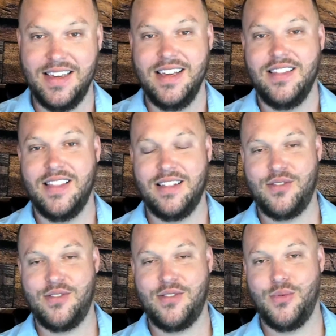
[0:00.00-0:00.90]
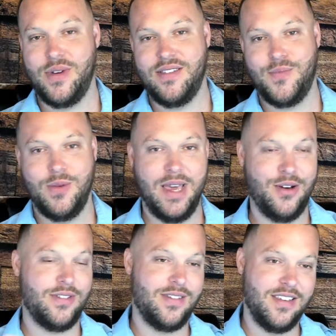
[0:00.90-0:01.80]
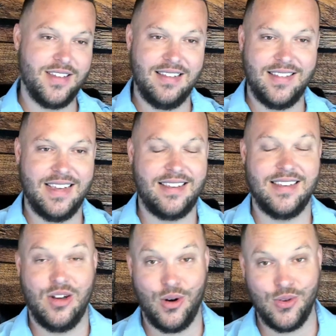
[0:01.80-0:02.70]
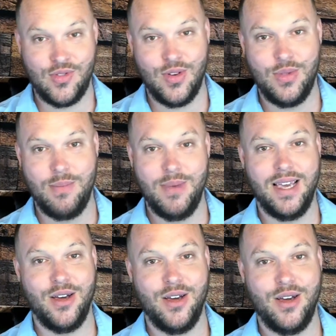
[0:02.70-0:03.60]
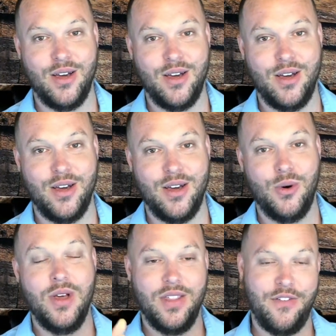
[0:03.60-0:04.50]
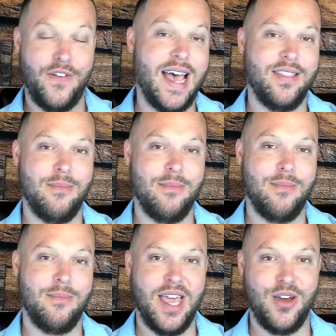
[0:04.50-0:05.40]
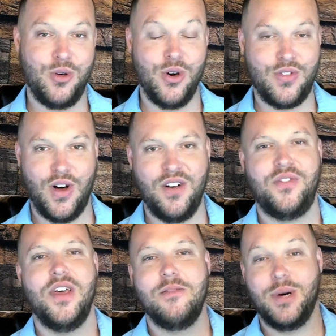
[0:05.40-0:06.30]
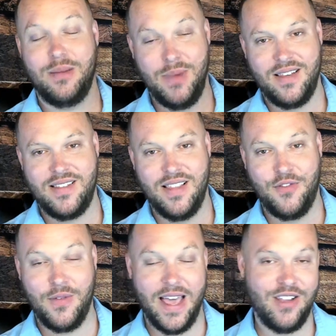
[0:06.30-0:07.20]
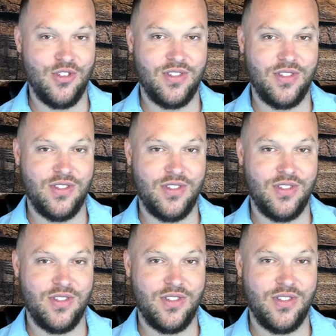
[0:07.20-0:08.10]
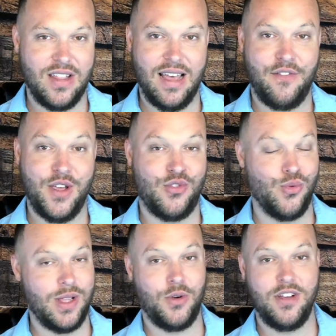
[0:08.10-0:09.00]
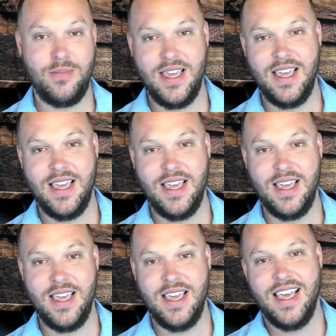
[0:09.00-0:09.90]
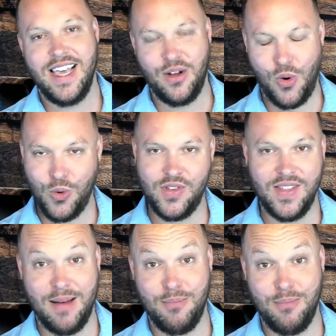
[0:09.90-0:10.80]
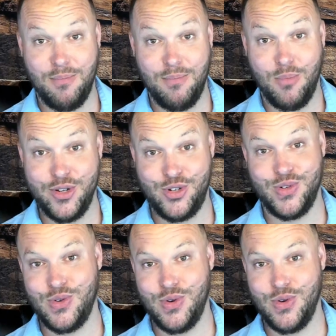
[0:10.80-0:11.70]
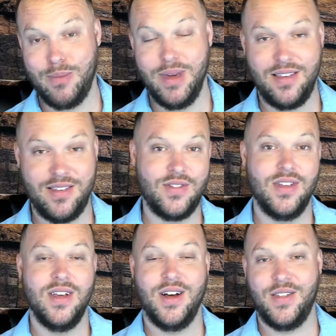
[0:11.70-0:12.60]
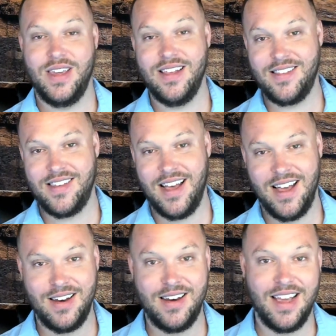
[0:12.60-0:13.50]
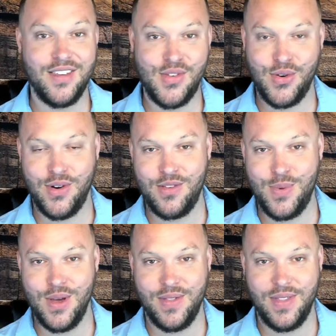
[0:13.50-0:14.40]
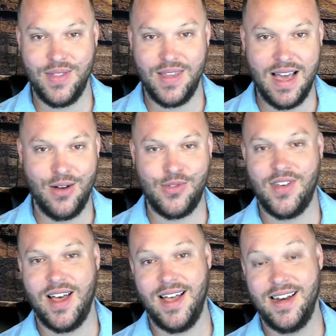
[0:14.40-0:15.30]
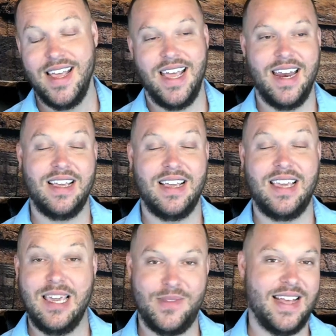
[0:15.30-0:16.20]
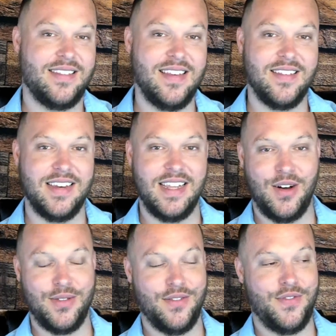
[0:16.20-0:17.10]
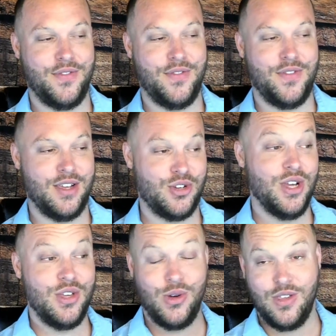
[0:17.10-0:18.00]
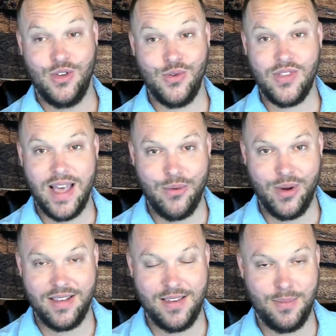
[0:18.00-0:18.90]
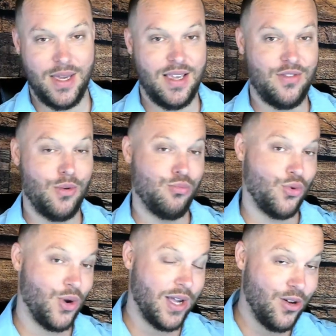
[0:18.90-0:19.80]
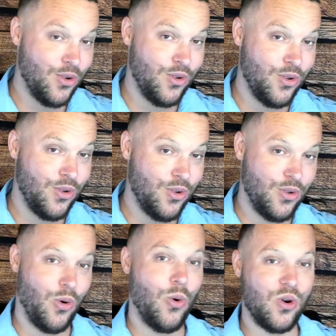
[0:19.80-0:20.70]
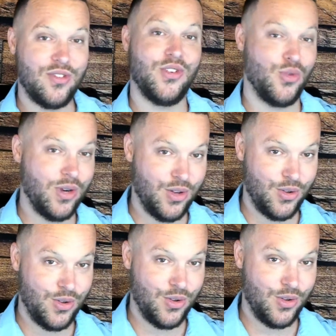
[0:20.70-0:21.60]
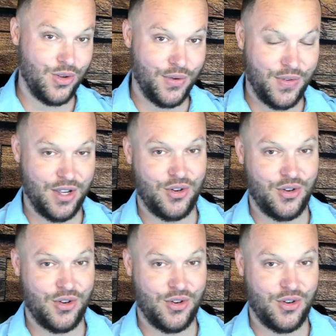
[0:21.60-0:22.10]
the reason for the mayo is the seasoning sticks and also the mayo, the fat in the mayo cooks off but it makes the edges of that fish really crispy and it holds in that moisture. So it makes it really moist on the inside, nice and crispy on the outside, and it keeps that seasoning on the fish. You can use that recipe to broil or to grill your fish.